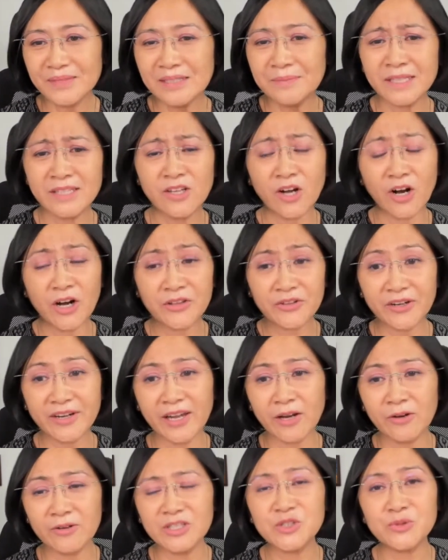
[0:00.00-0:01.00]
but the other
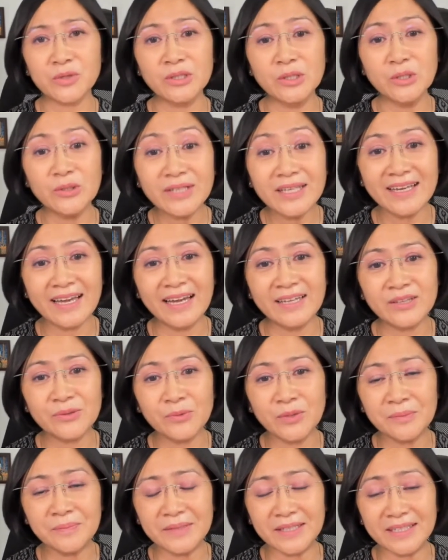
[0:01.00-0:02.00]
areas we're looking at
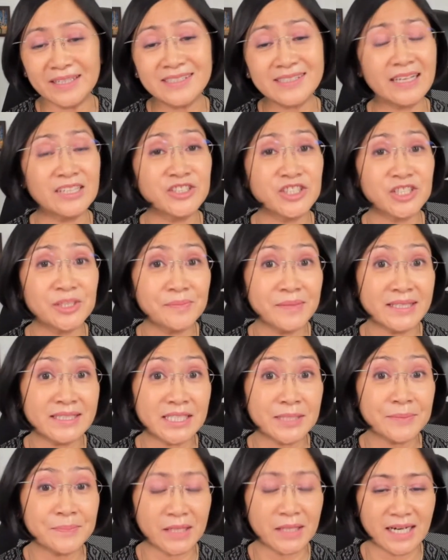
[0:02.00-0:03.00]
will be is
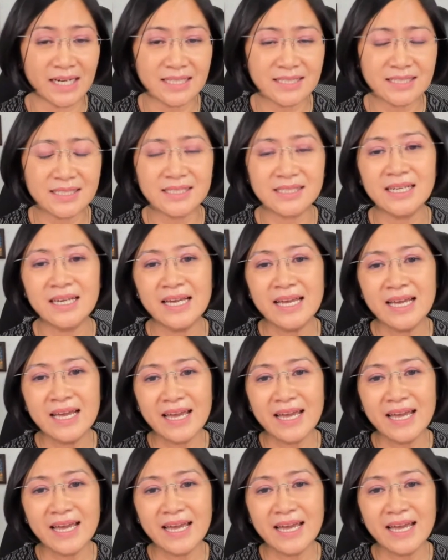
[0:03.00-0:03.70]
LGBT plus,